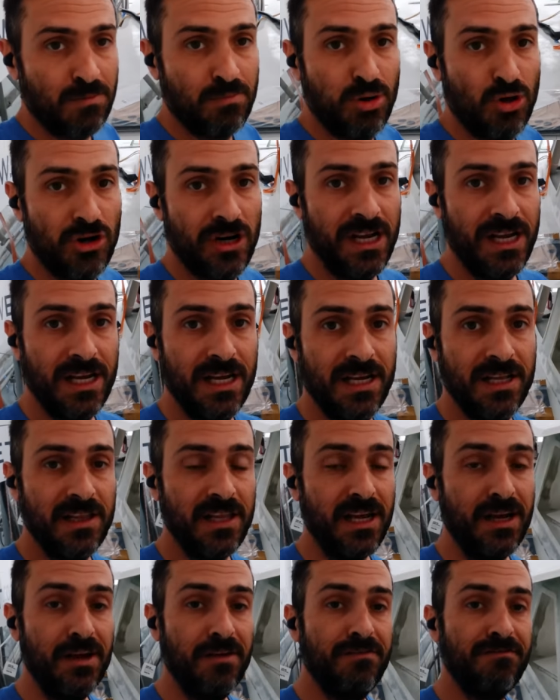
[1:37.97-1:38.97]
I can put
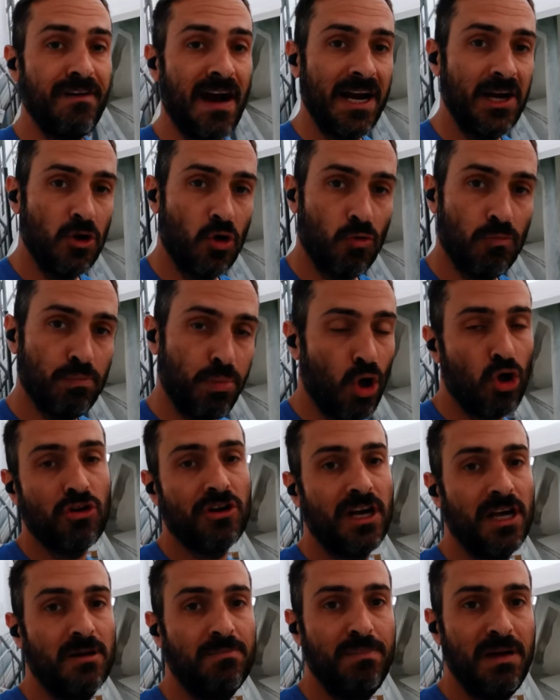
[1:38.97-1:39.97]
in the final
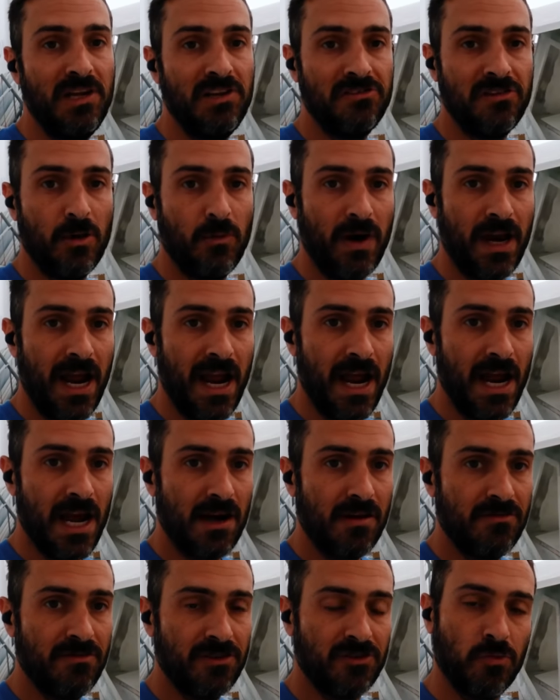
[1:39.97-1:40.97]
bulkhead piece that we
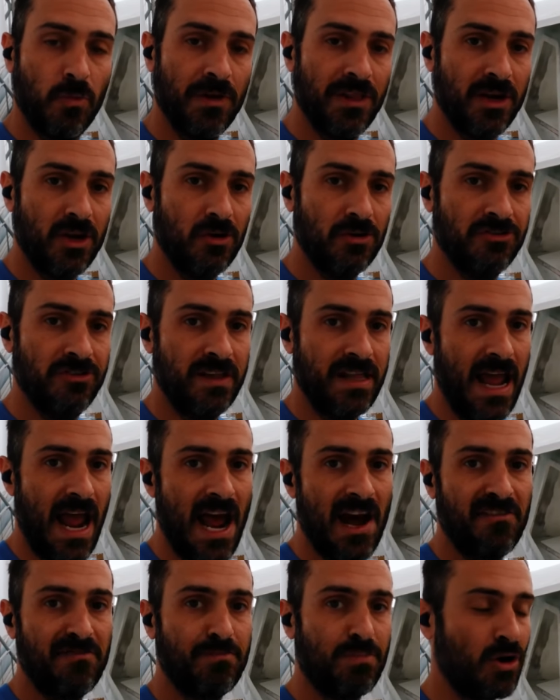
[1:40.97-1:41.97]
have. It's one that goes in
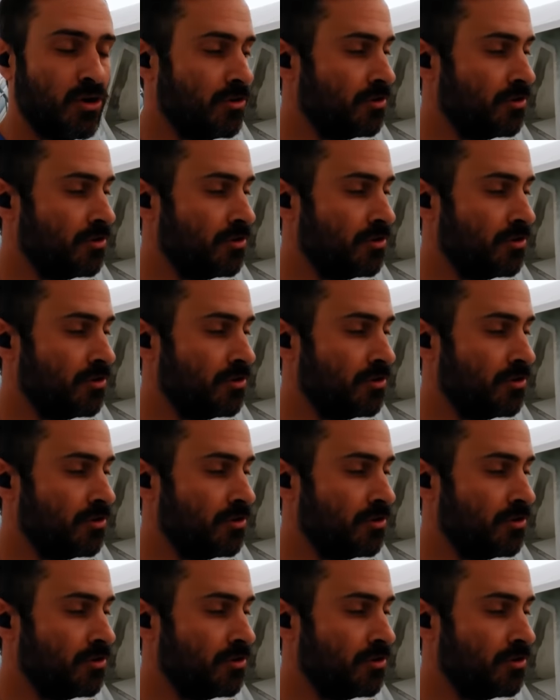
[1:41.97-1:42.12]
the aft